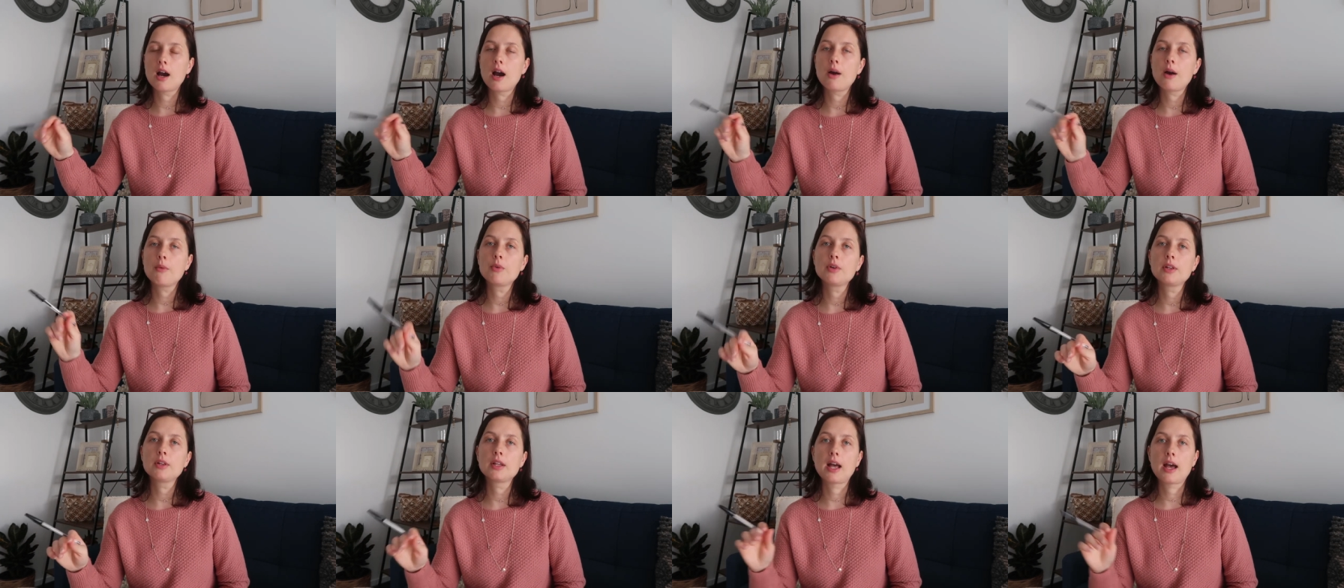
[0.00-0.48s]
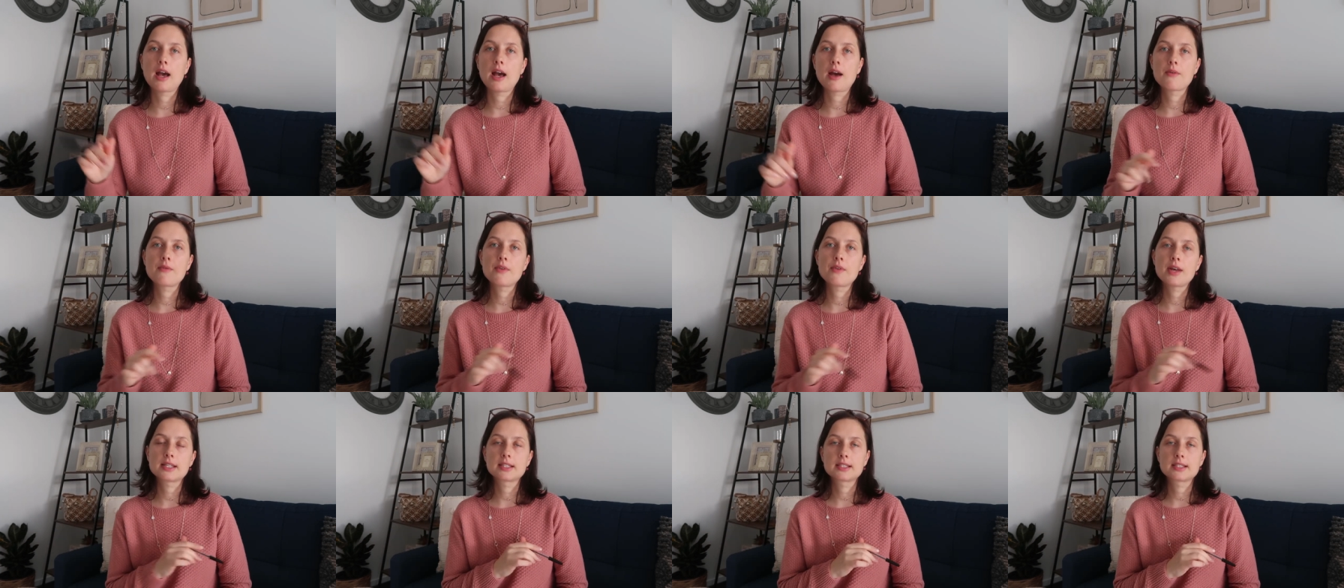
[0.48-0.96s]
I will
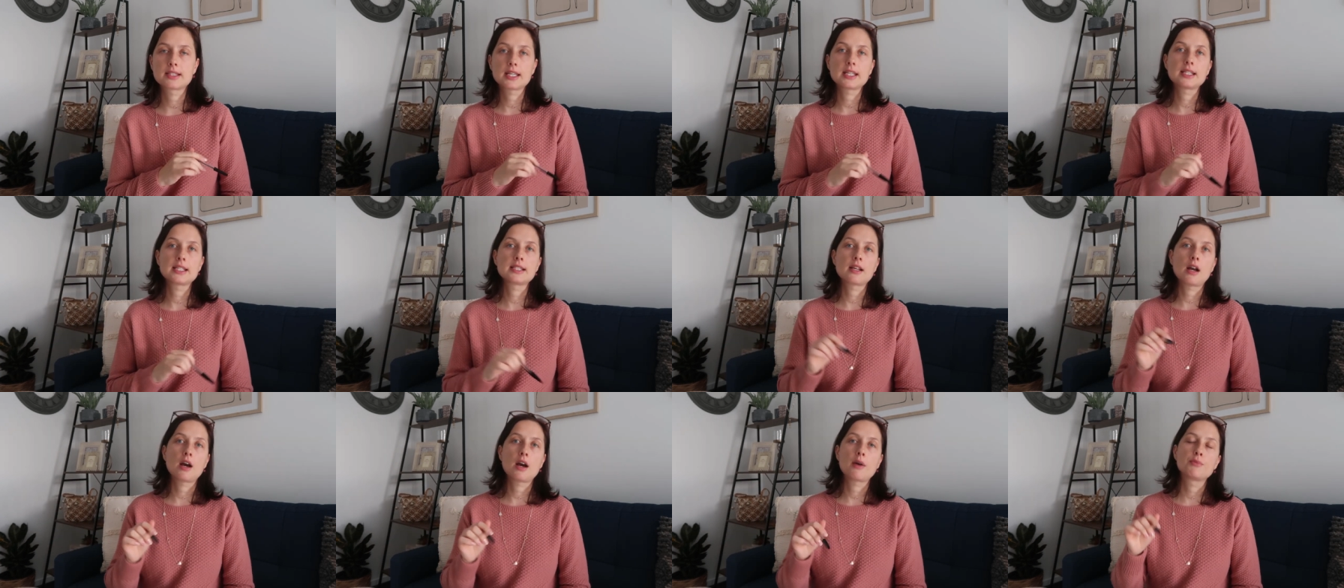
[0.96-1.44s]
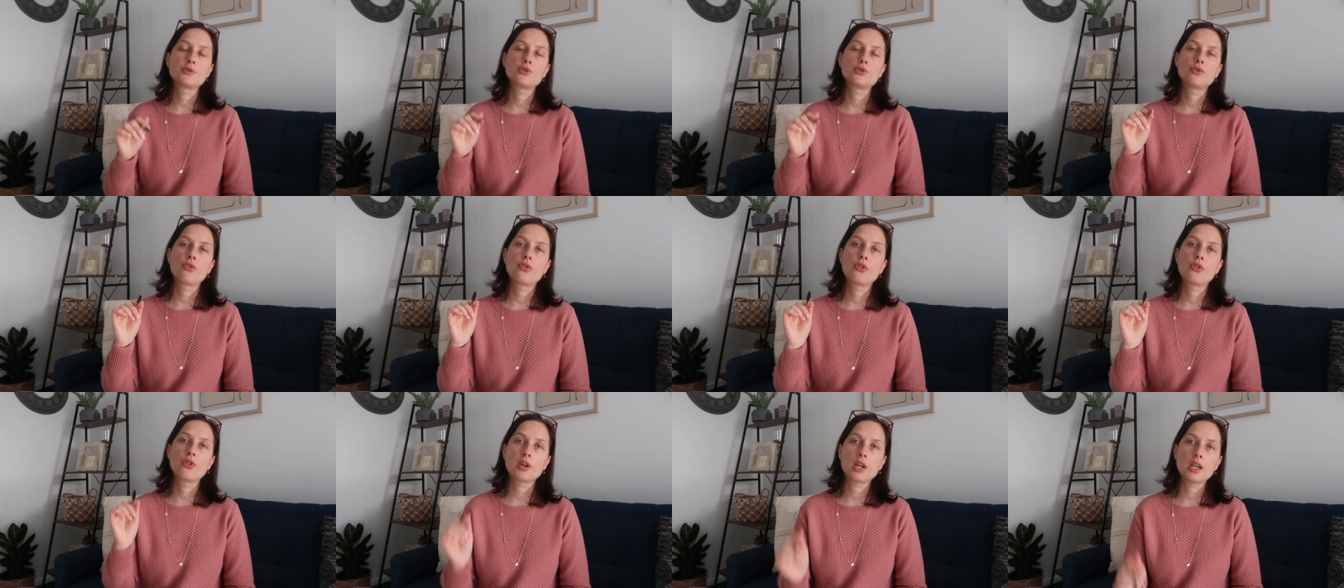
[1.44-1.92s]
have essays up
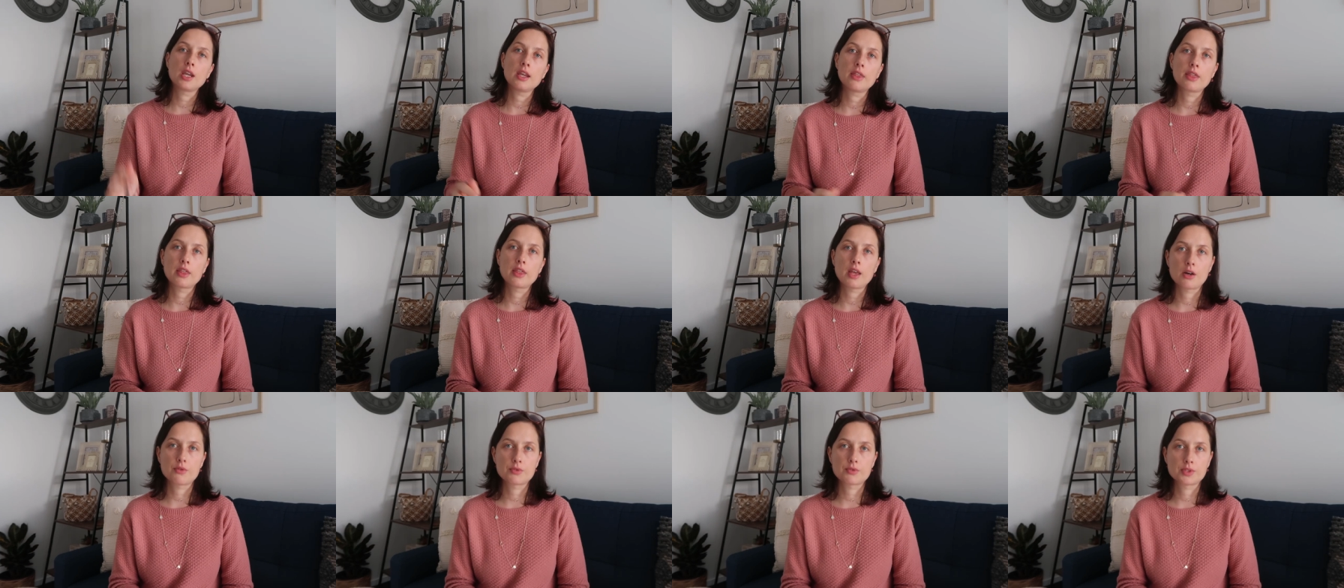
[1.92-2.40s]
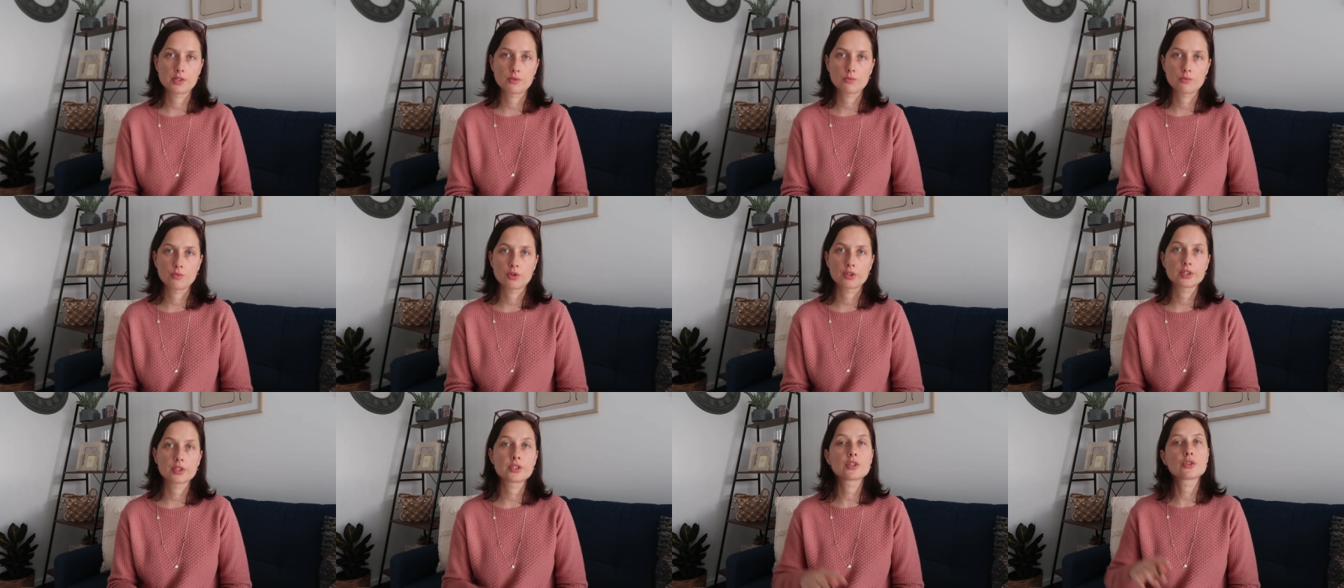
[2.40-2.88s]
to three thousand
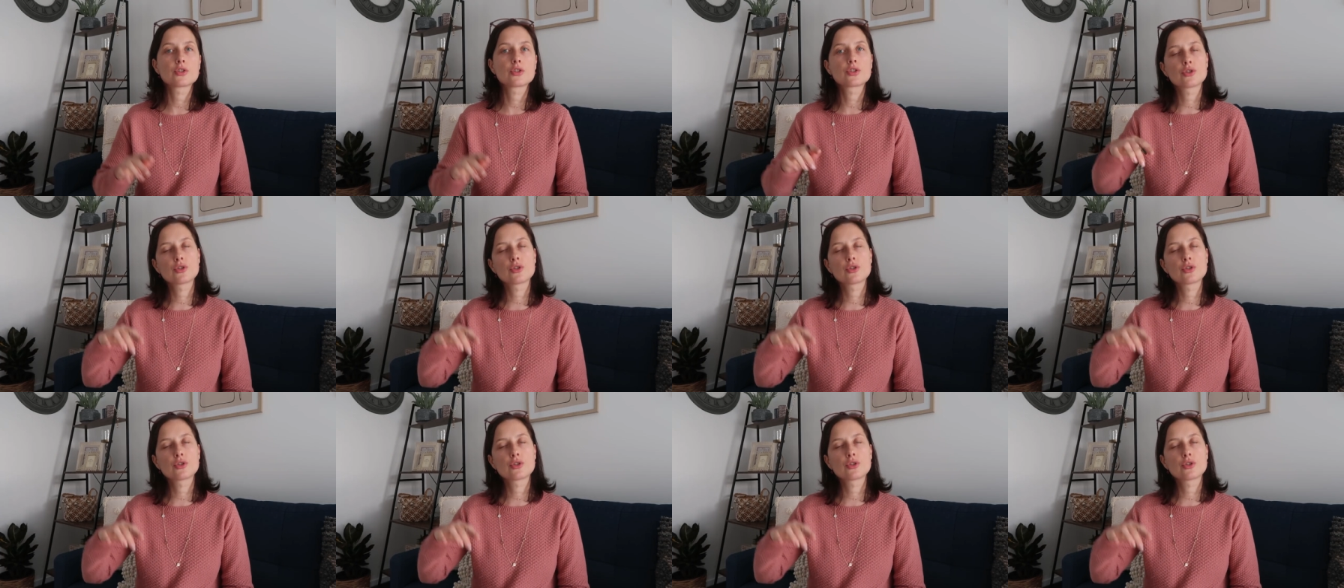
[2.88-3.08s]
words.